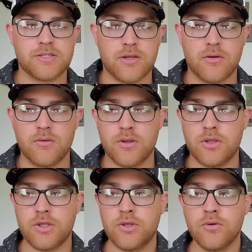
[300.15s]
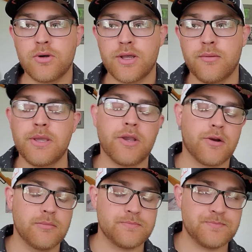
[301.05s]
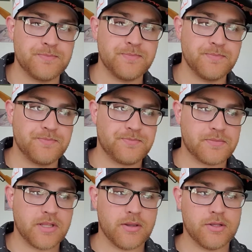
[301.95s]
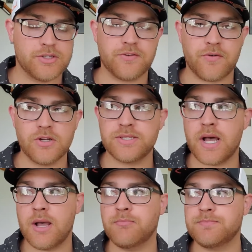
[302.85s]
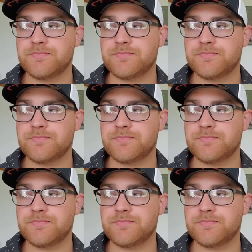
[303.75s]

So you'll come here. It's your first time,